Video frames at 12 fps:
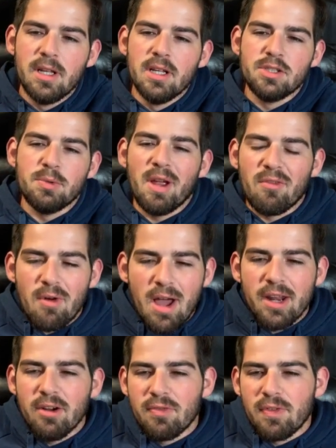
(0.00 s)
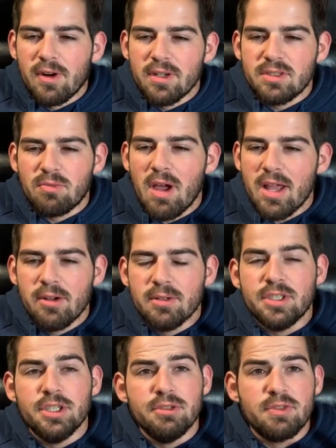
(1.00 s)
So we have Rhino first. Rhino
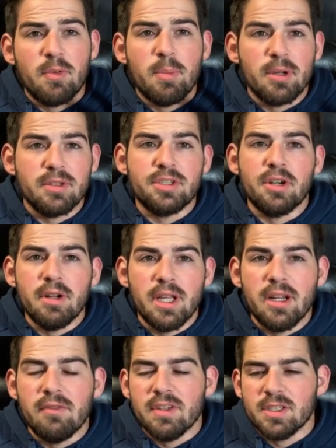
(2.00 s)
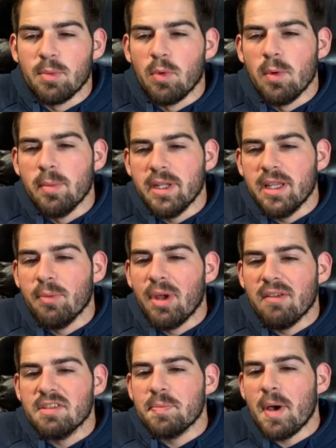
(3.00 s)
is used for both Shuri and Invisible Woman. Then we
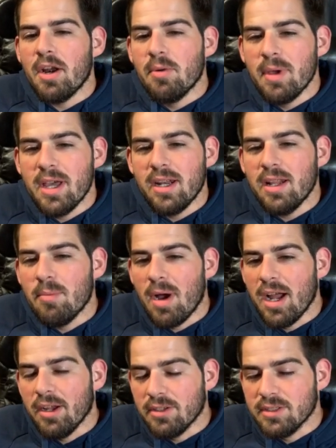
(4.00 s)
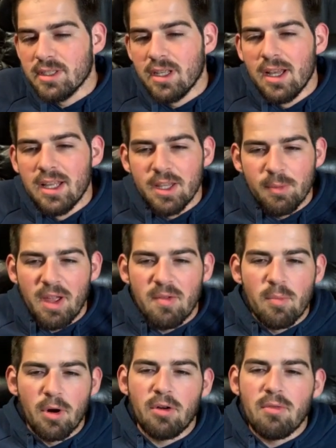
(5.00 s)
have Spider-Man and Miles. Then we have
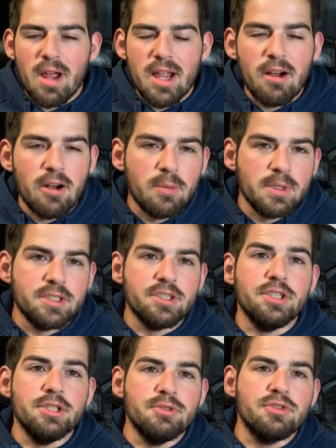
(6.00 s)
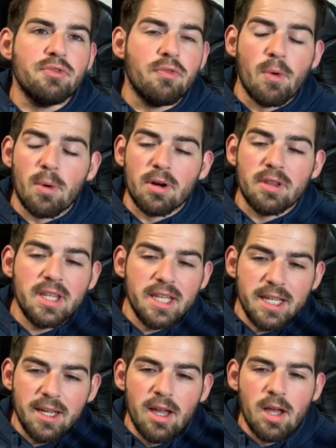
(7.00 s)
Merc Riot Guard, which is used for
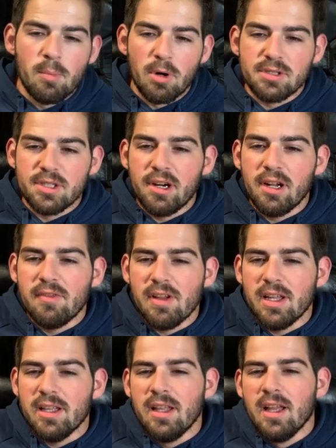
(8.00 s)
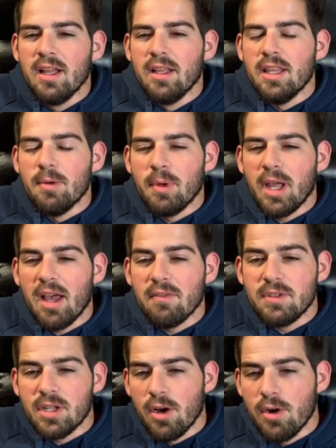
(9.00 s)
the mercenary event. Then we have
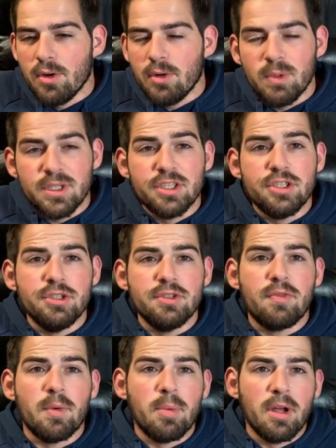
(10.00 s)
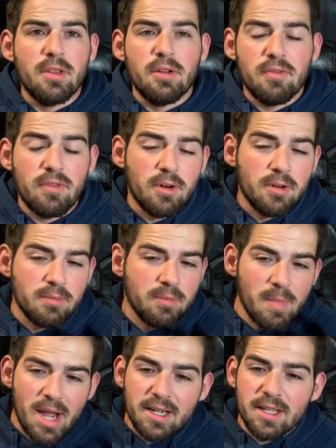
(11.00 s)
Toad, which is used for
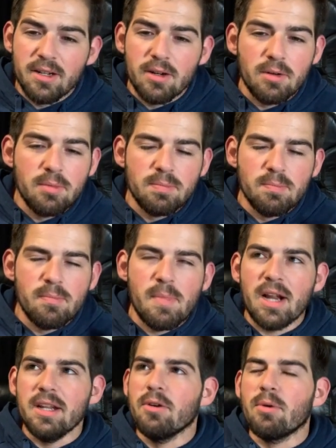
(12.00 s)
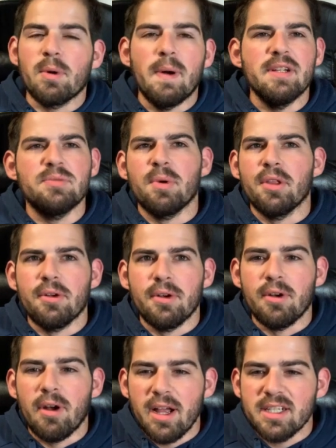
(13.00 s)
Magneto. Magneto requires
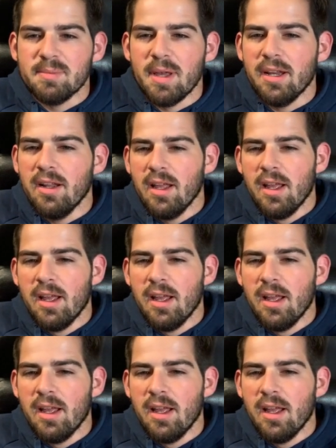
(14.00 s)
Brotherhood or X-Men.